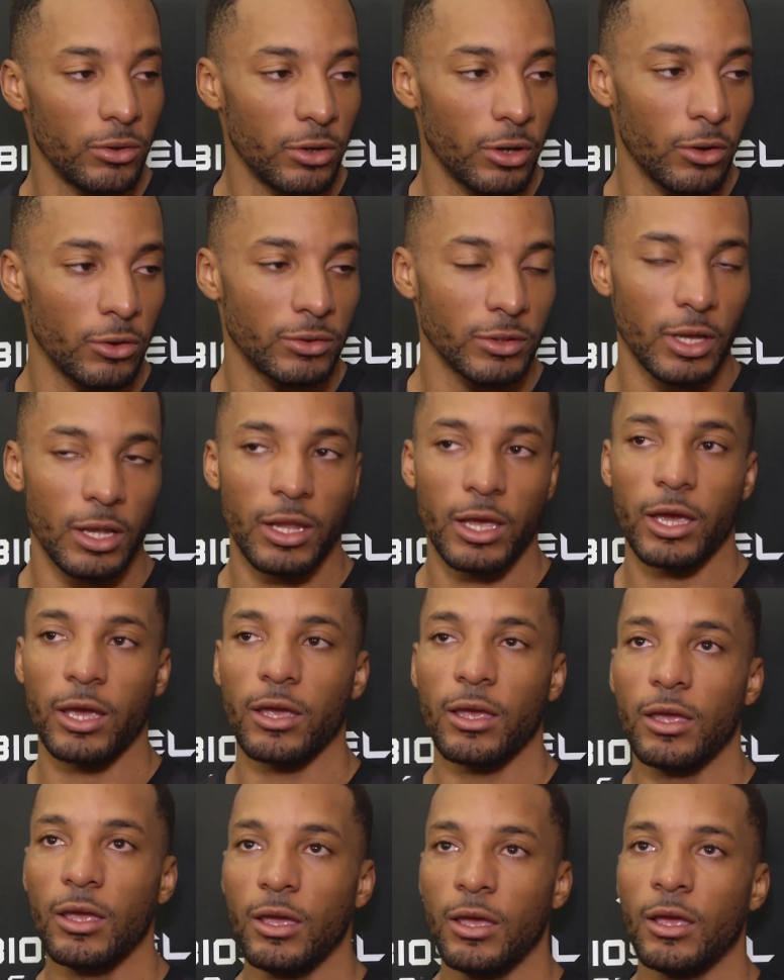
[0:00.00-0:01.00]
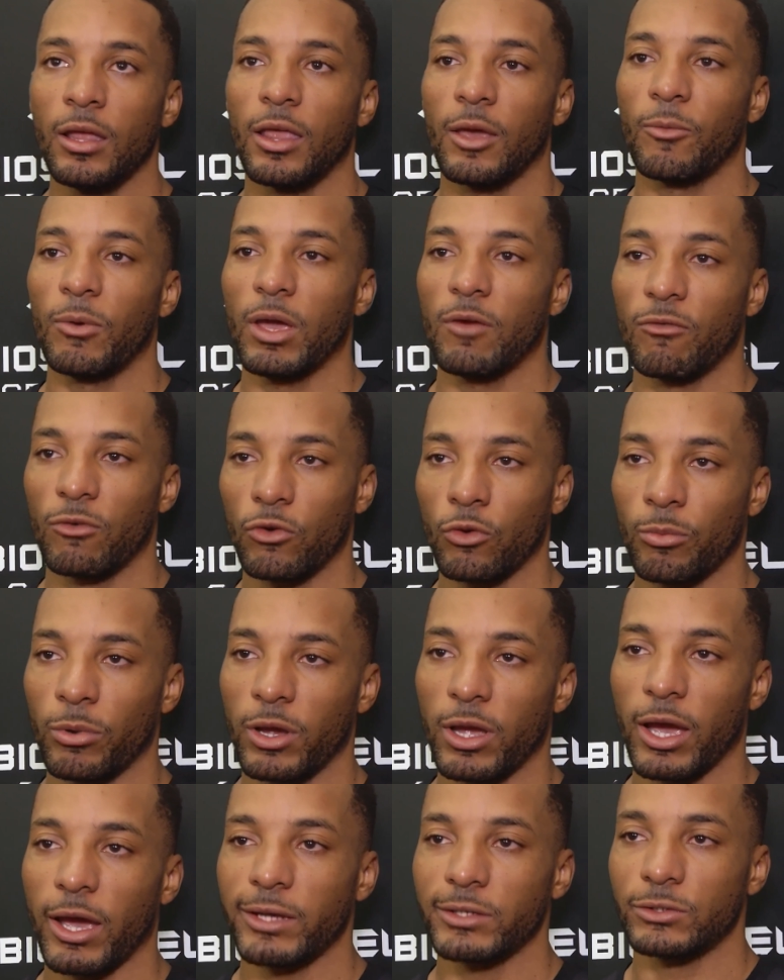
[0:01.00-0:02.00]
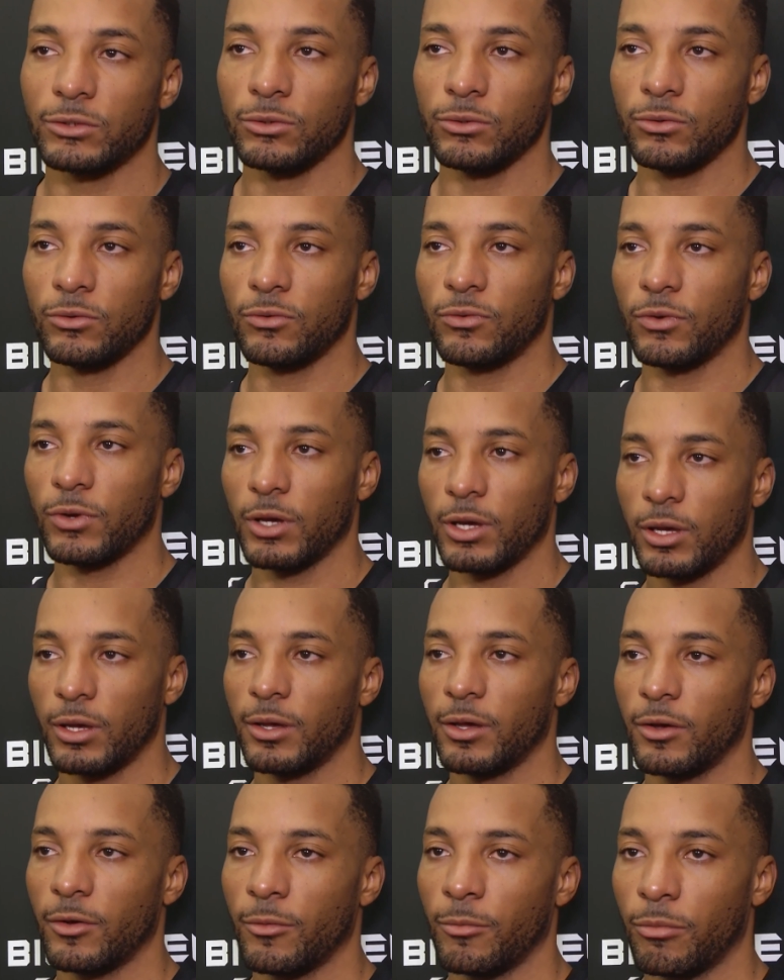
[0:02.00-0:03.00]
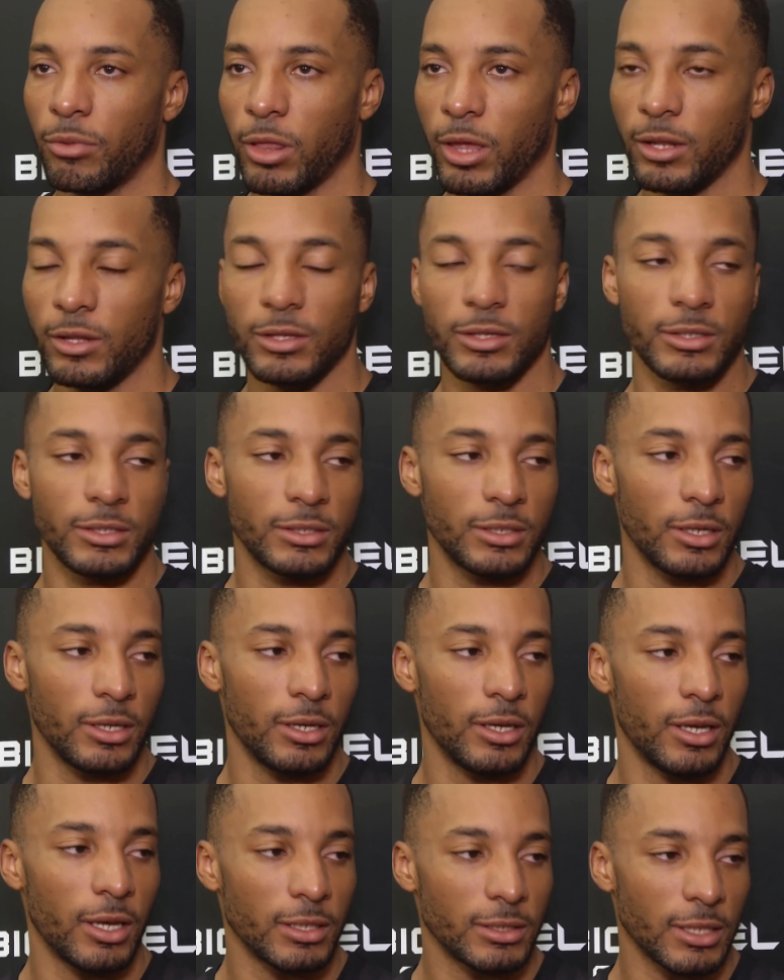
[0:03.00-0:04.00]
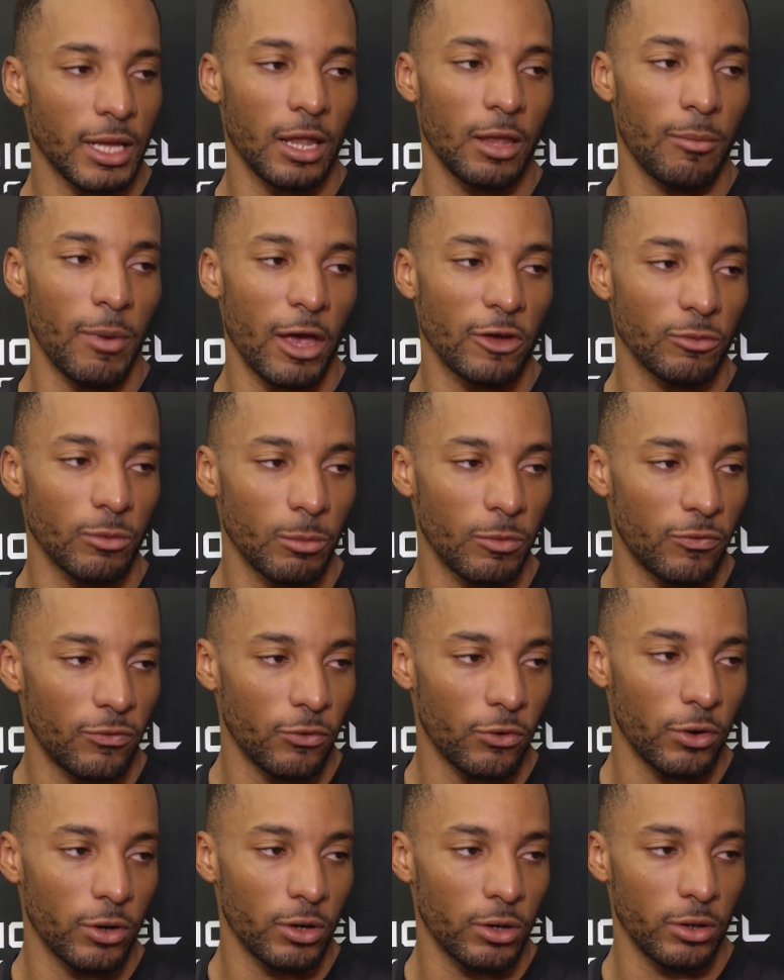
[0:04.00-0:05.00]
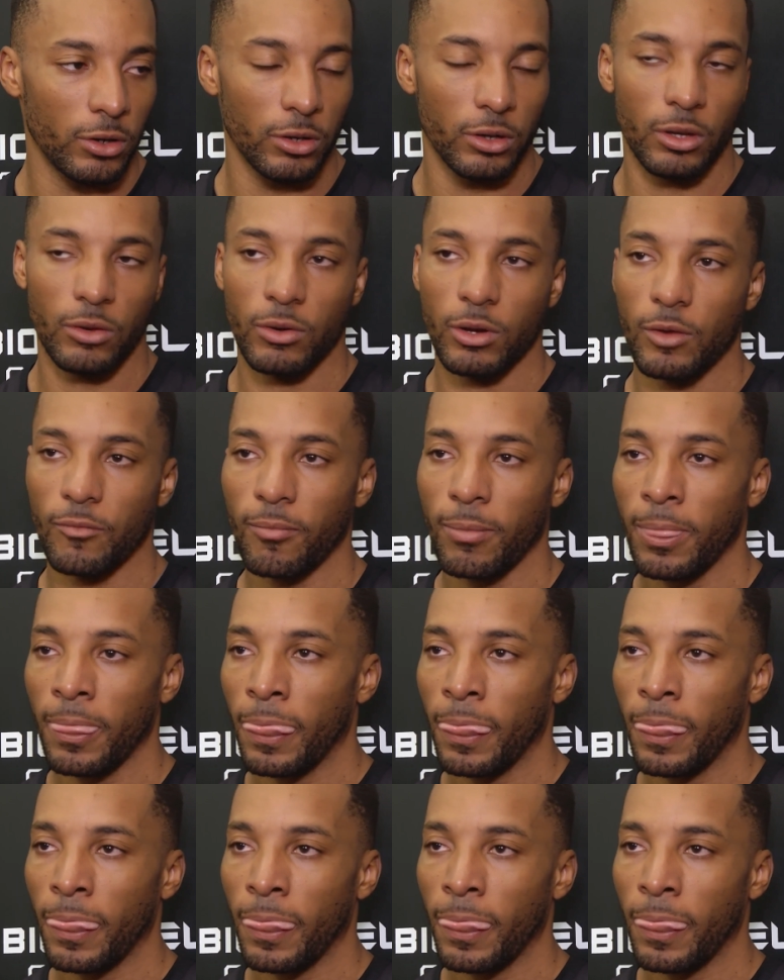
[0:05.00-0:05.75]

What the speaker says: You know, it's not like we have a group of guys who've played this style of basketball before. You know,